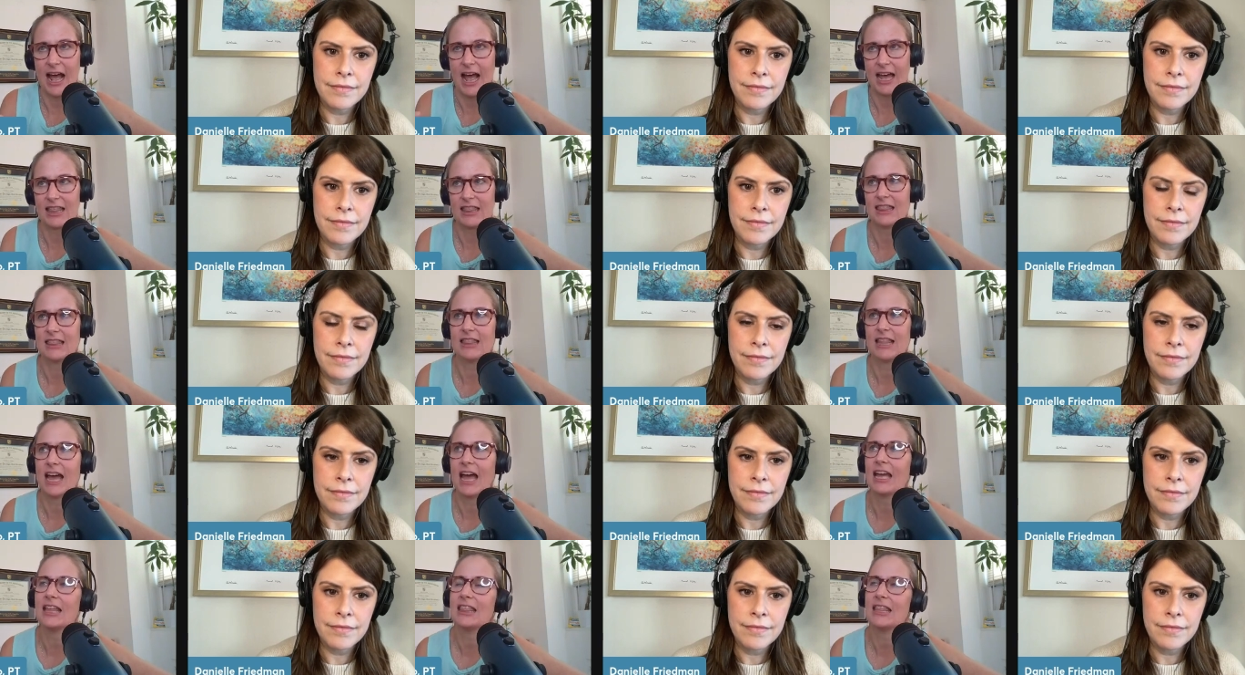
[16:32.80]
Speaker 1: I
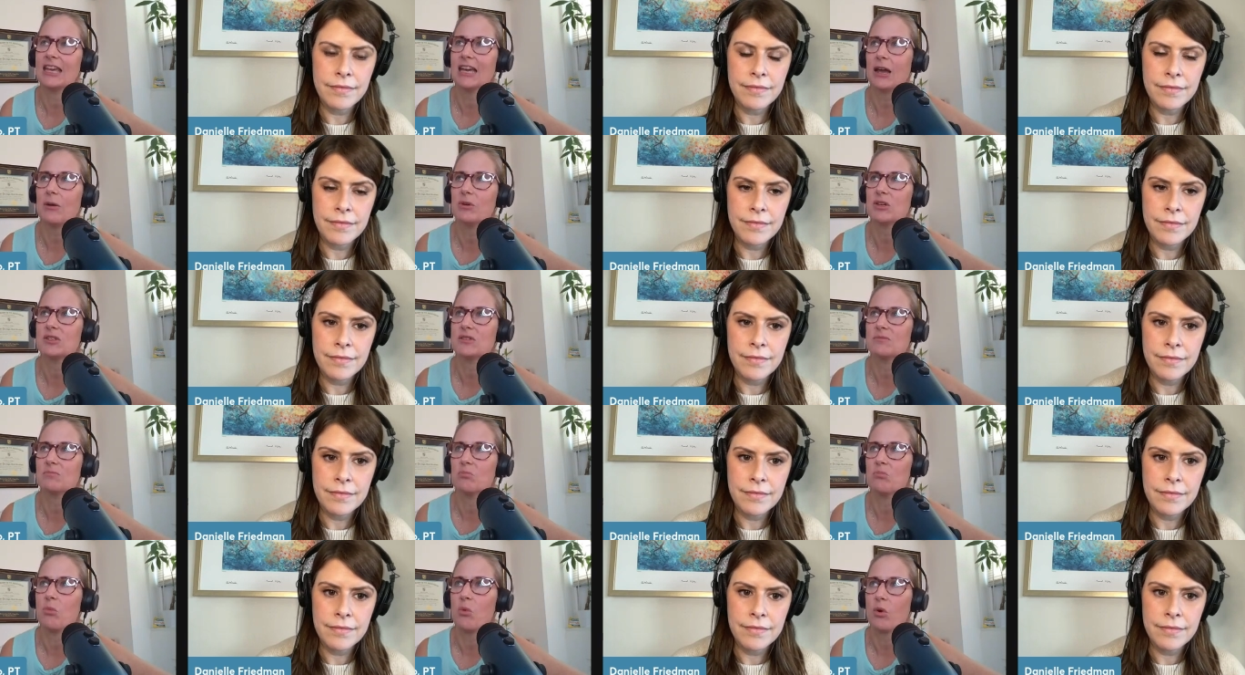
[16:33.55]
I think I
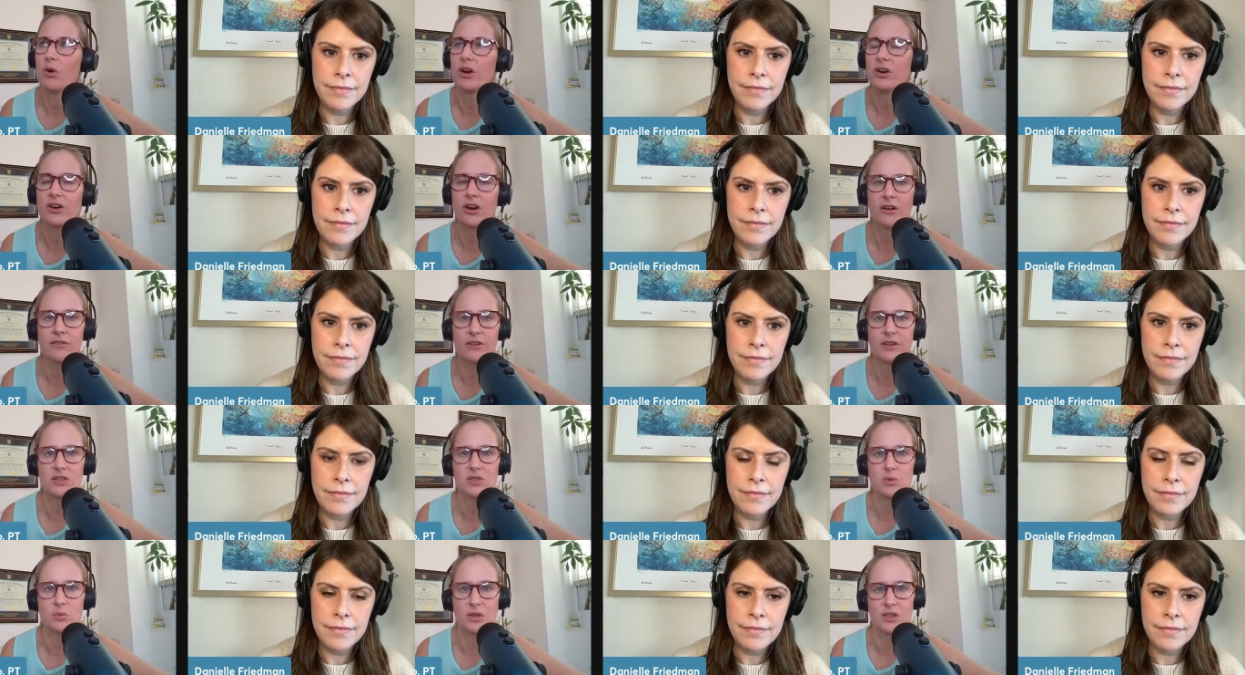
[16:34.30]
was more
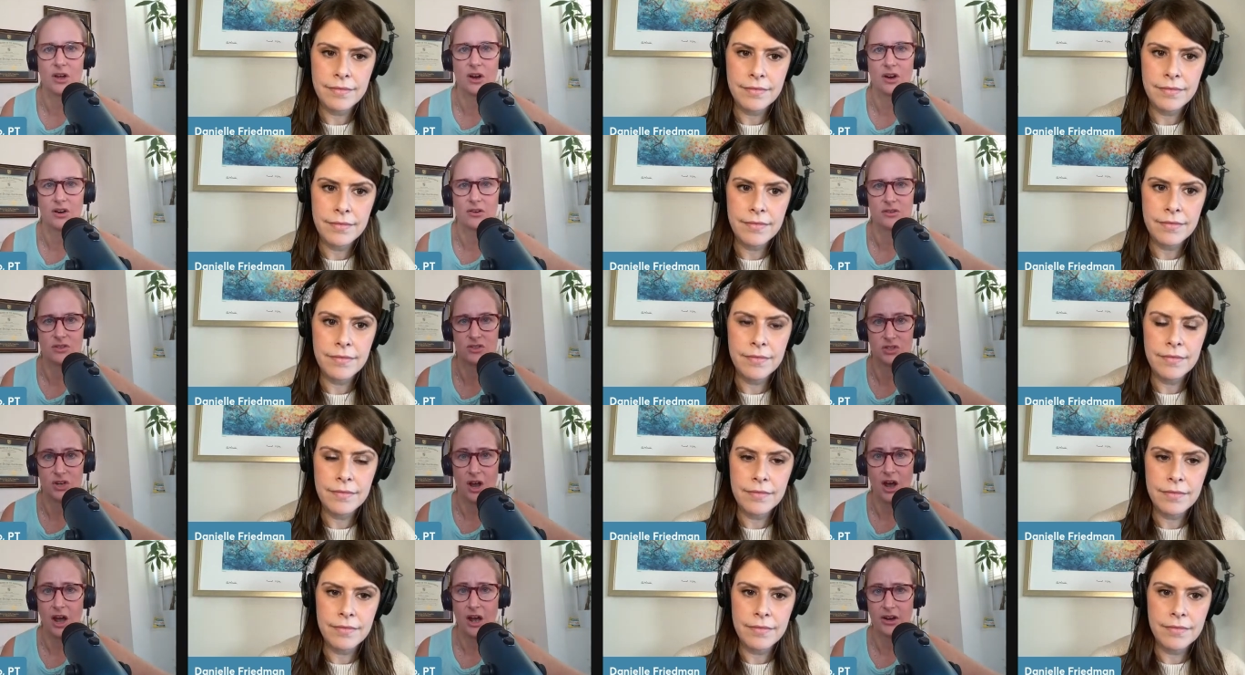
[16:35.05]
nervous with our
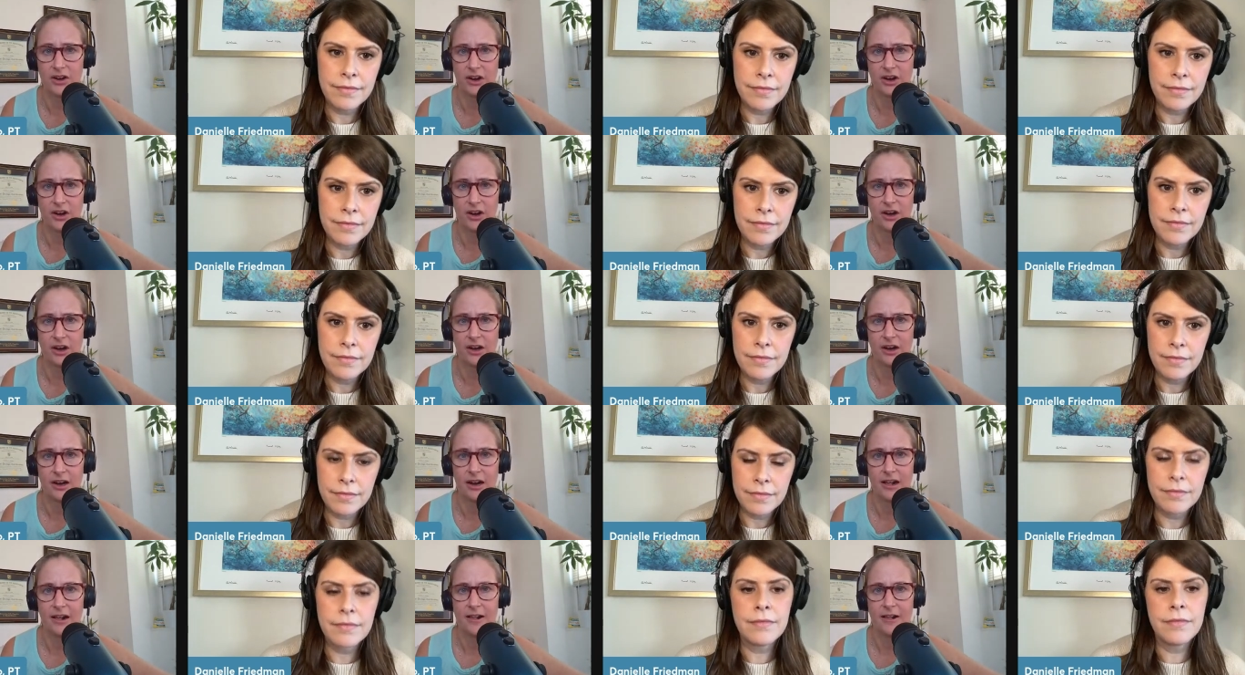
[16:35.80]

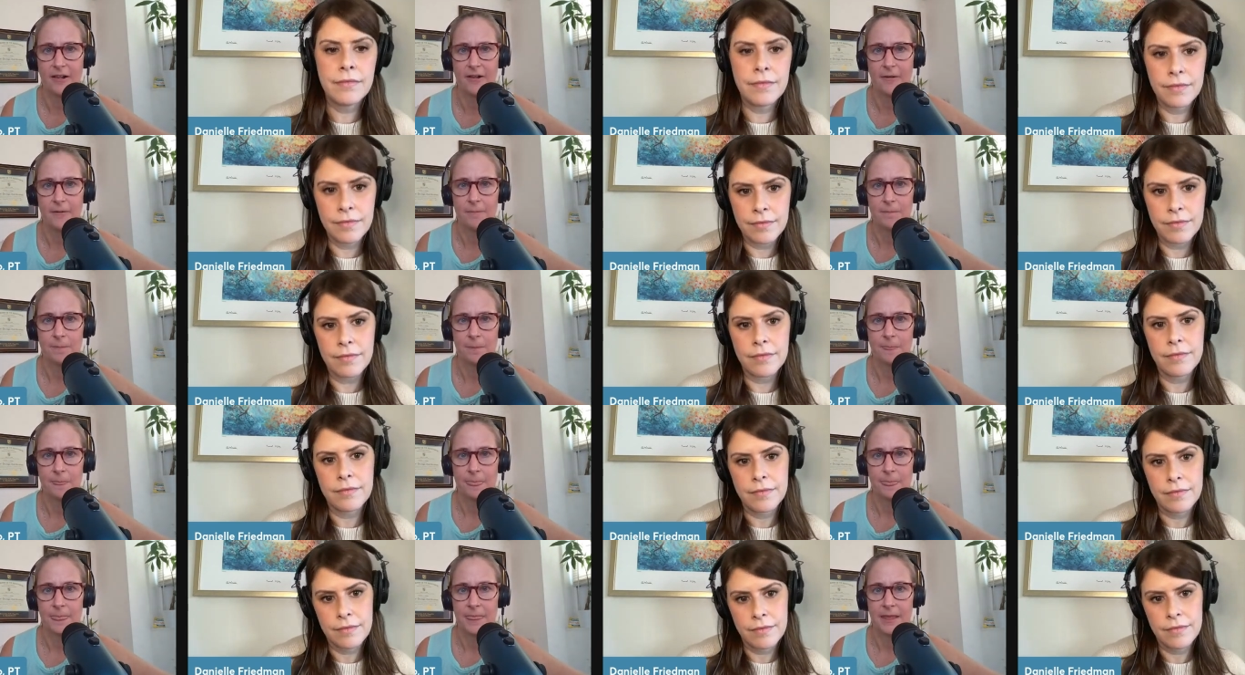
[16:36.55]
daughter mm-hmm
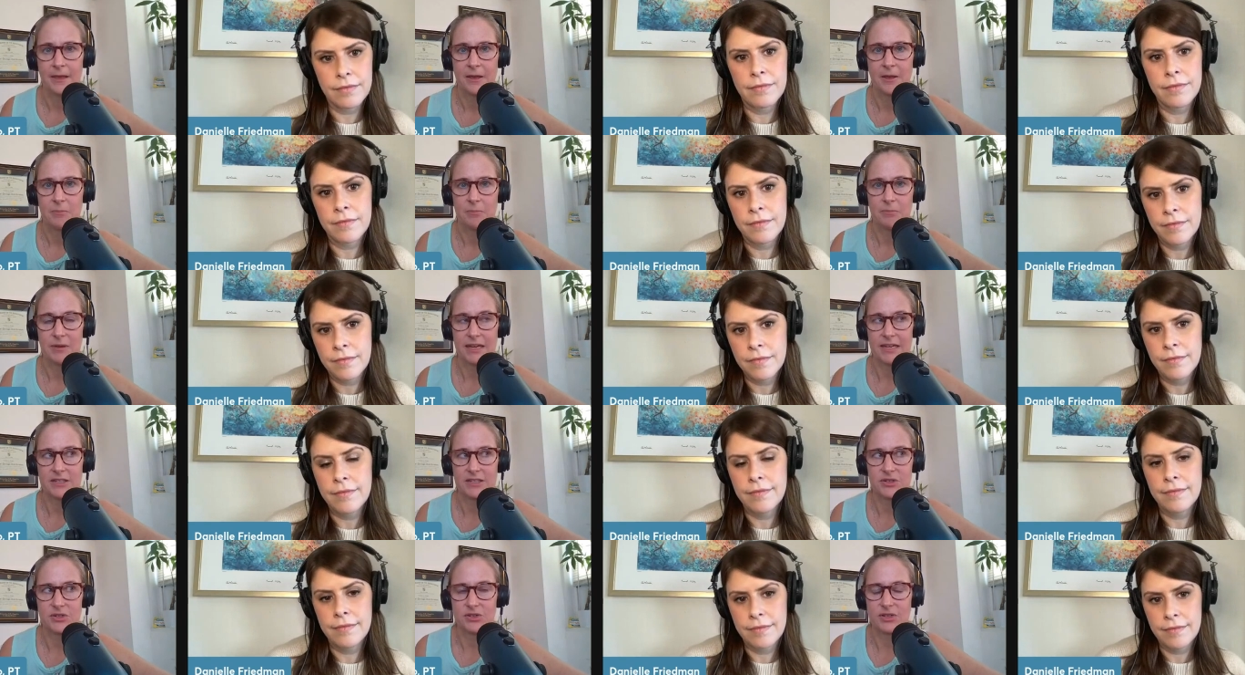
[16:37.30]

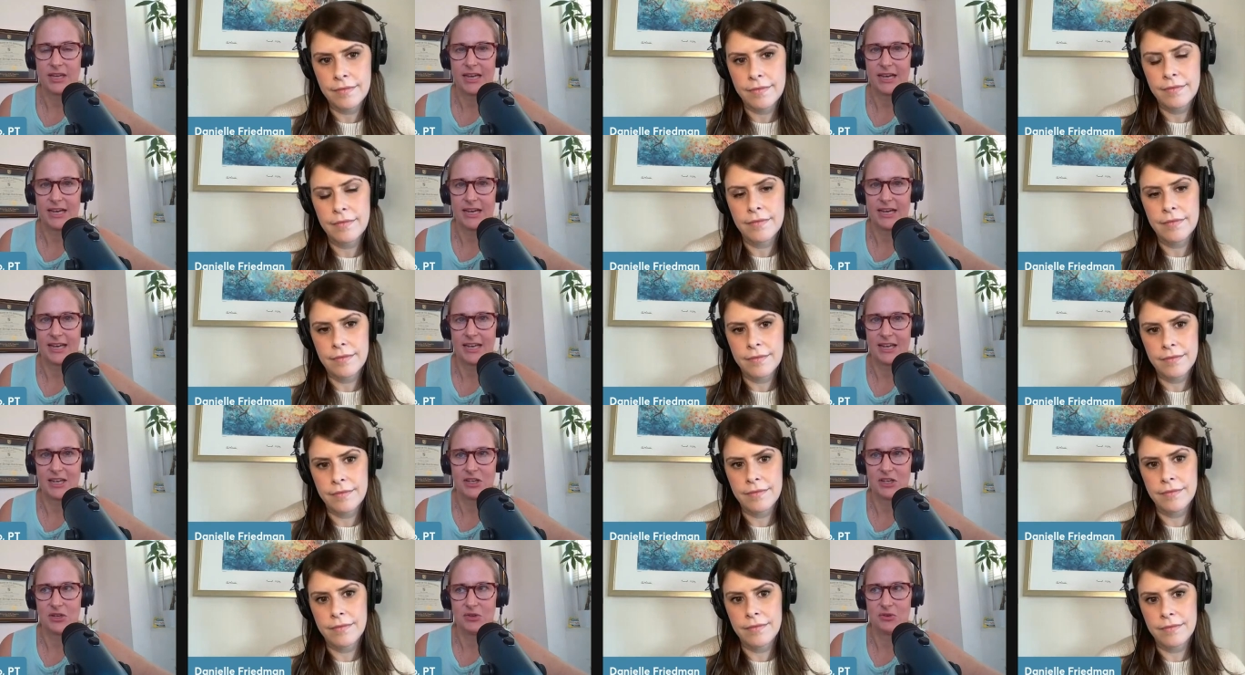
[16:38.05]
because you're like,
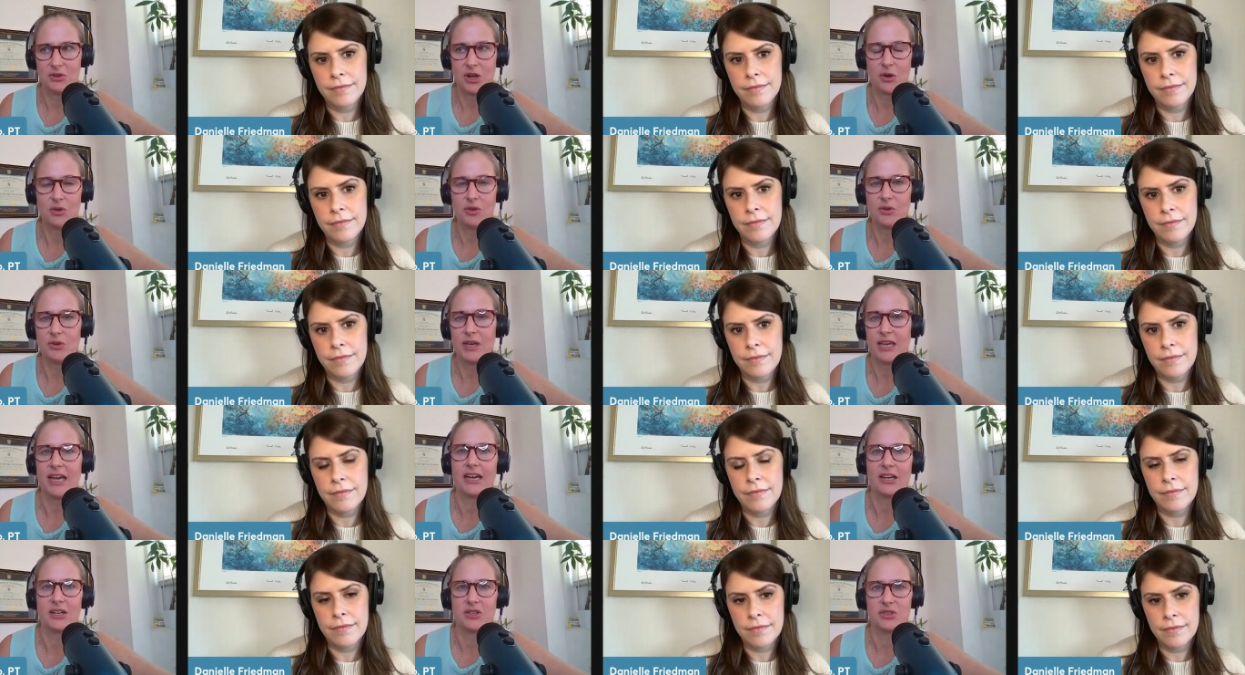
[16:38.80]
you know, you
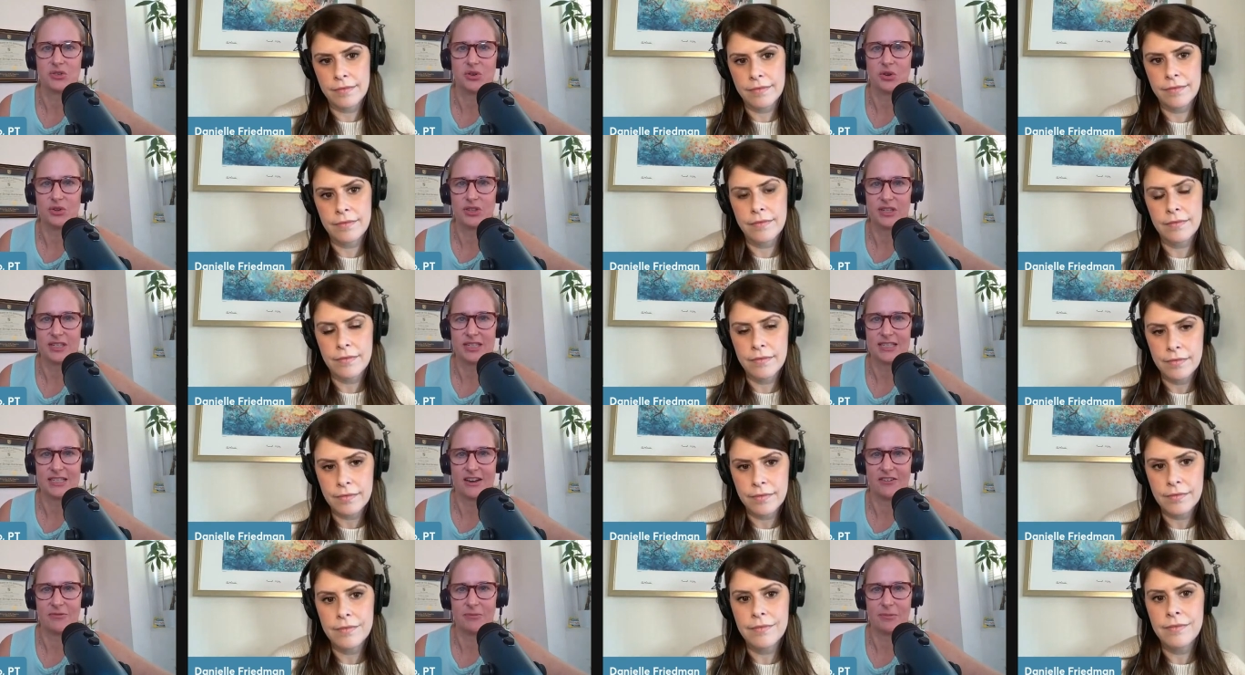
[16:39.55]
can't control this
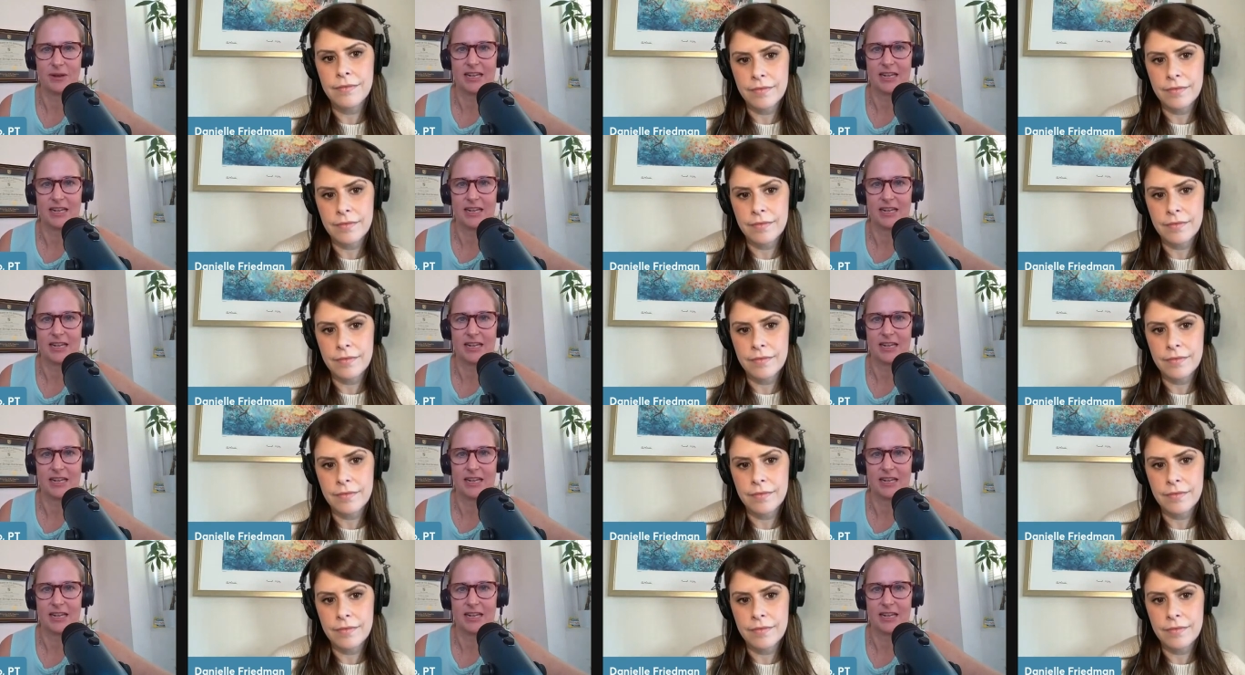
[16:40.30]
stuff.